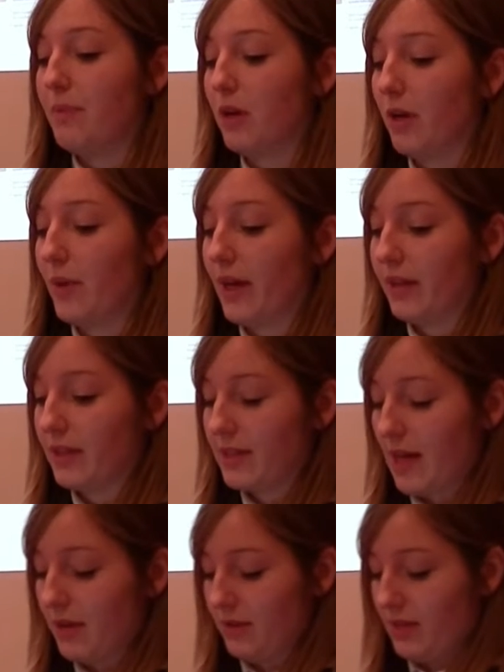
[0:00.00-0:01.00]
borrowing the
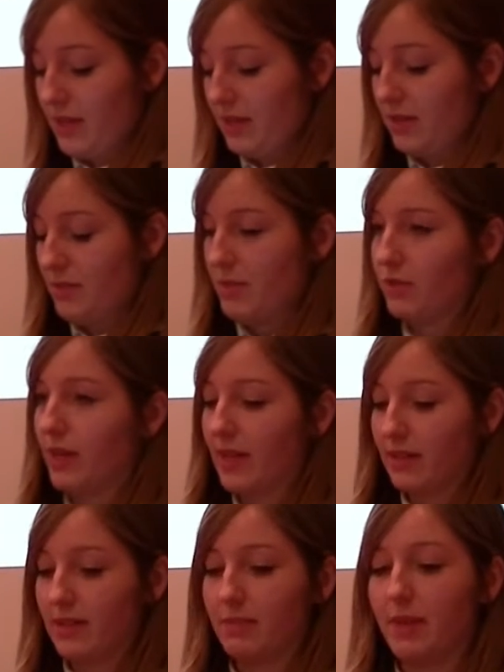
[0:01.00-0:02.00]
sound system, the
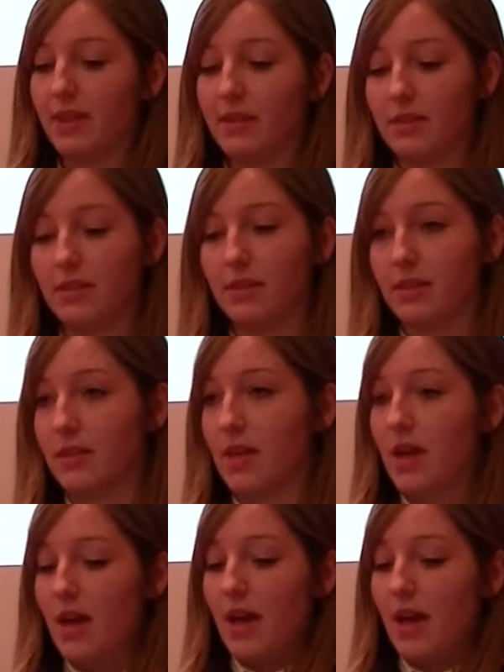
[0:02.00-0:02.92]
drinks dispensers,